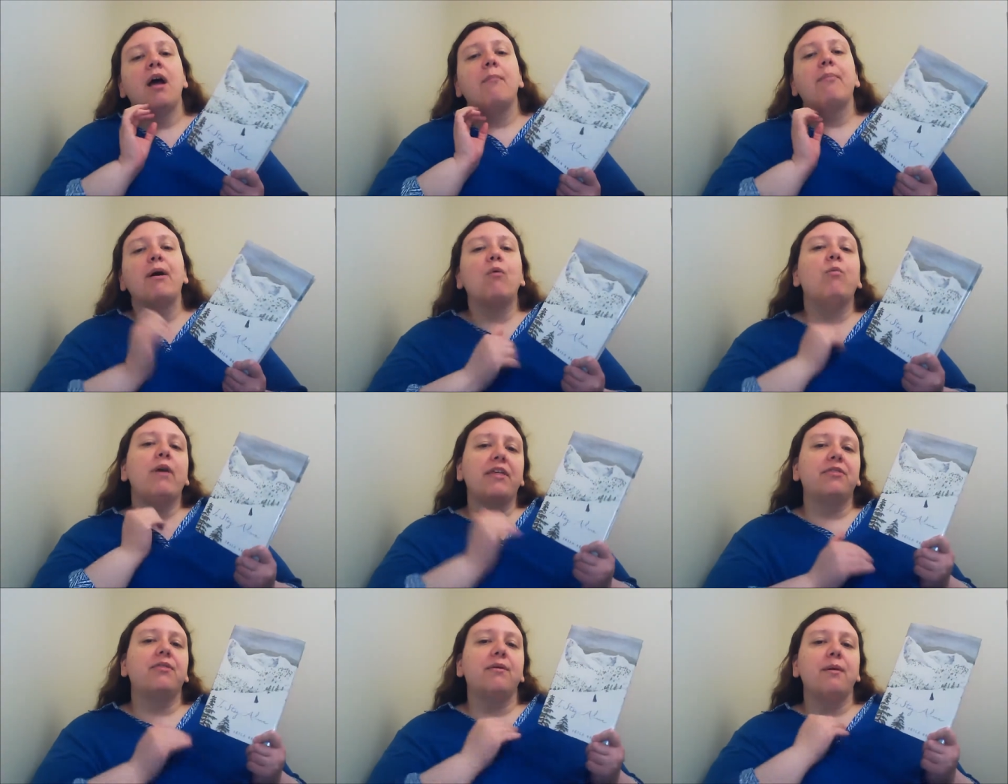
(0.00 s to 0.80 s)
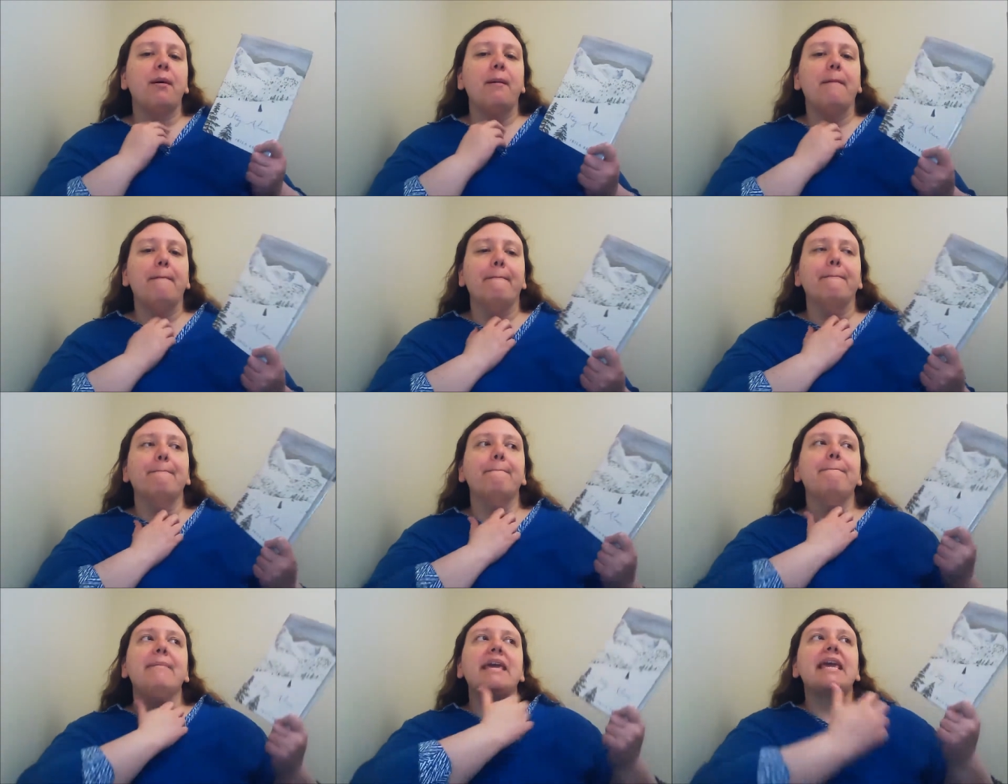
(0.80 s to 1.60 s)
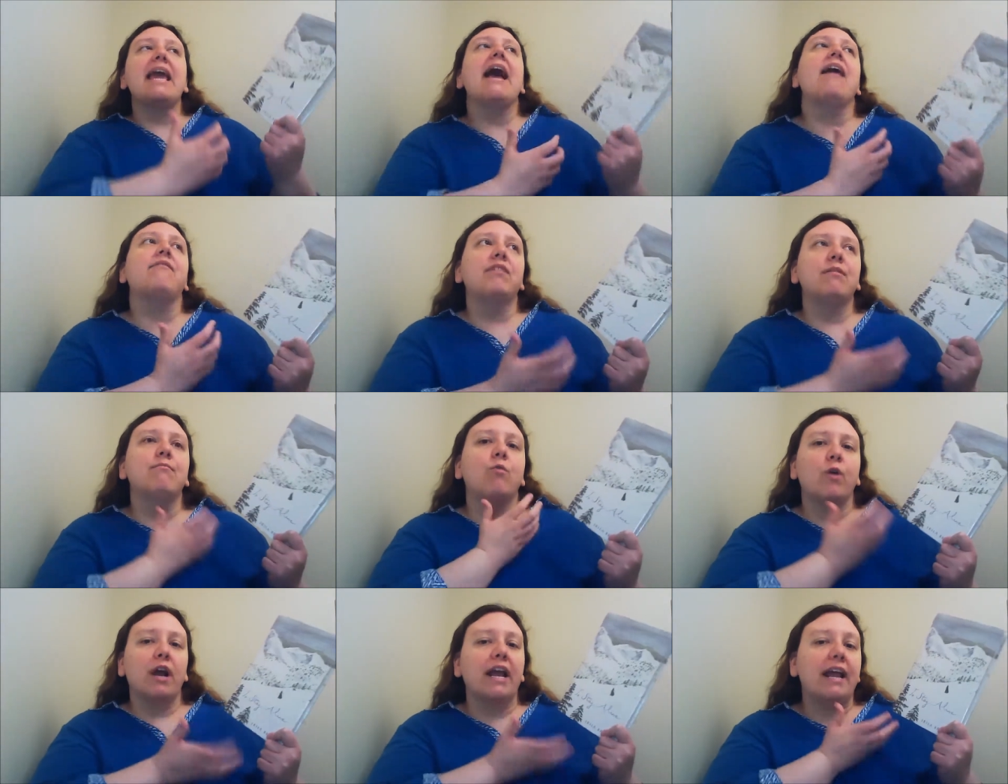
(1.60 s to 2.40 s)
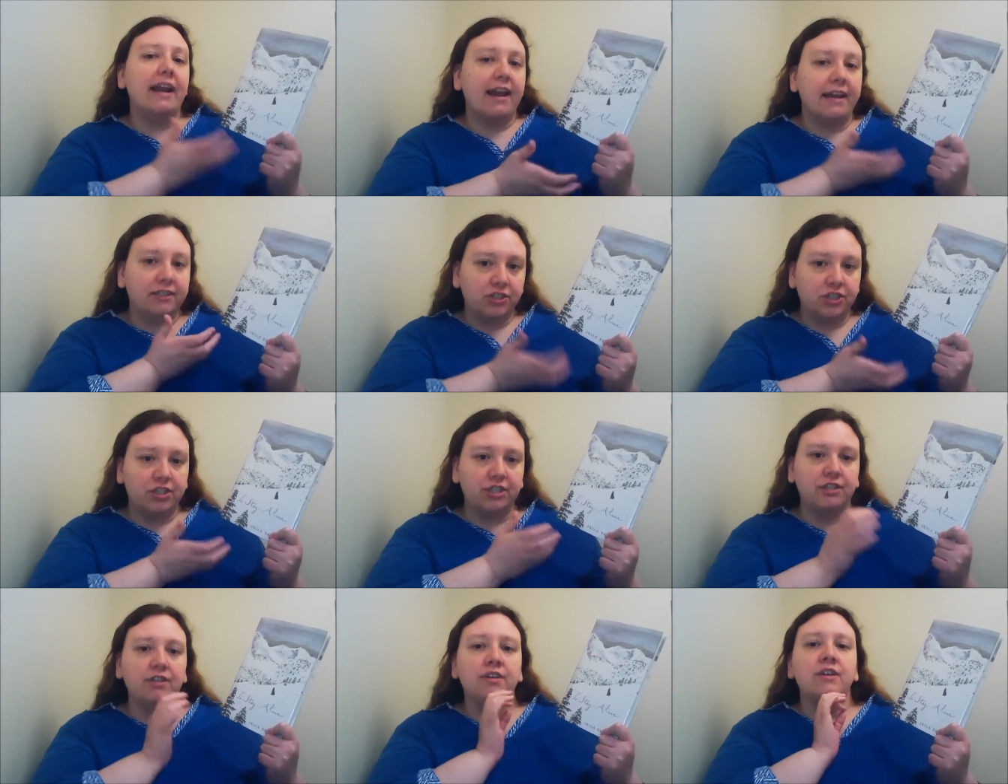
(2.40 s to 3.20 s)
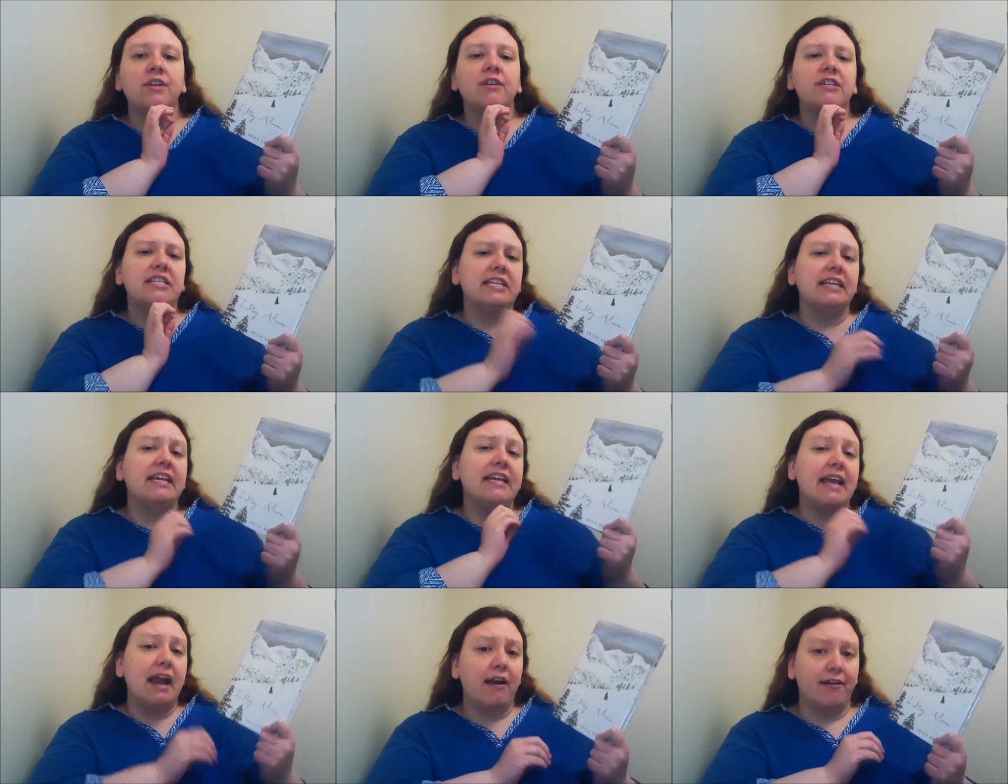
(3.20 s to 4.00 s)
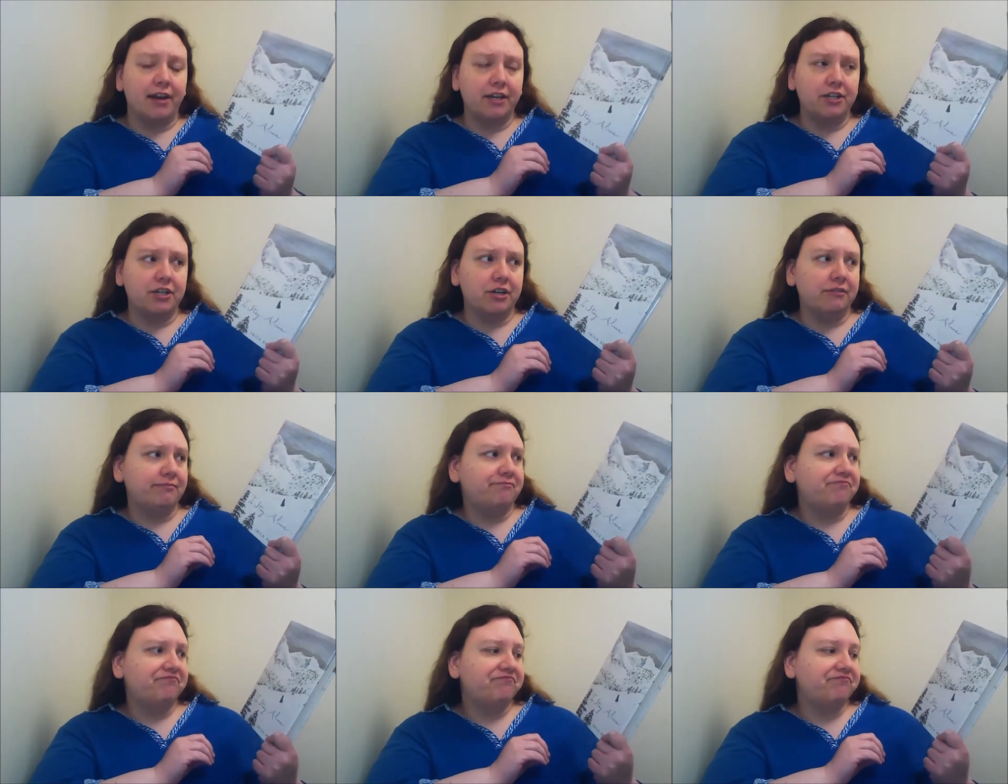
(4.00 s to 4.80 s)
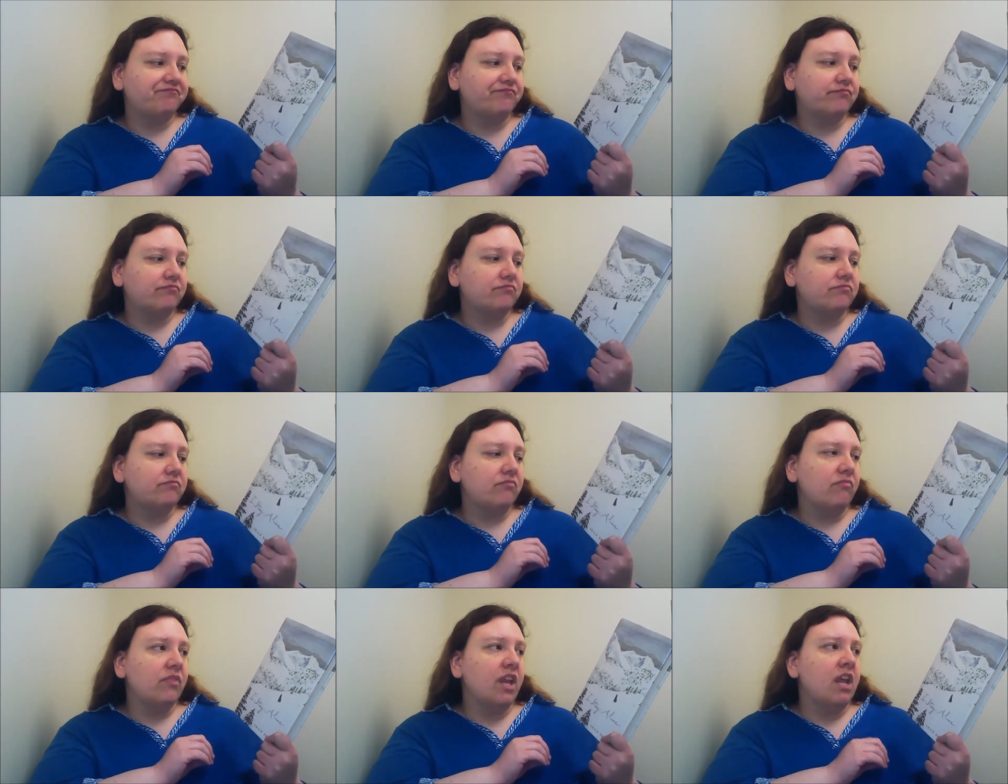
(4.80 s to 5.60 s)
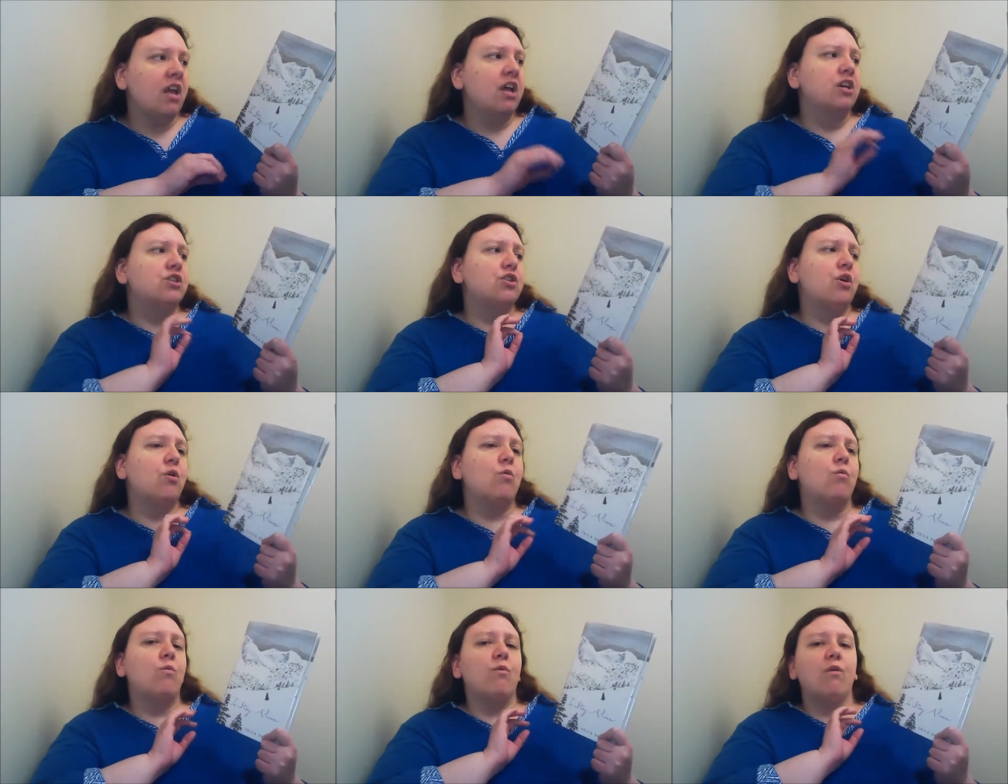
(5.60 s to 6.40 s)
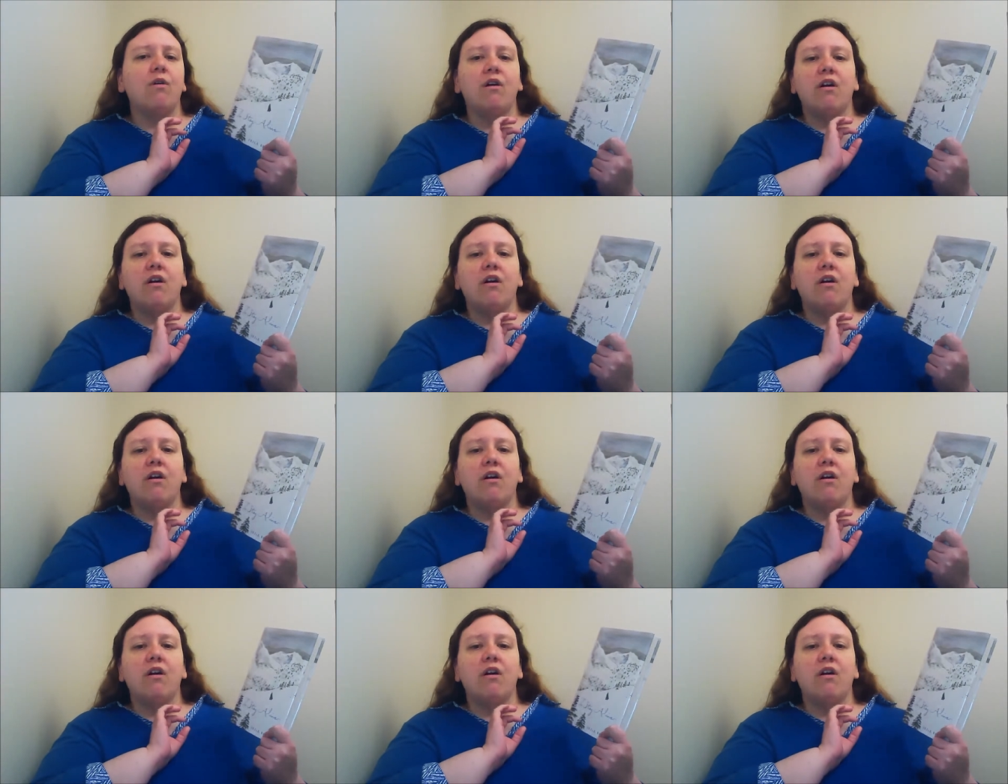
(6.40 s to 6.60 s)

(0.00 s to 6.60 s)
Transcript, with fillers: but with me having more connection to the character. So,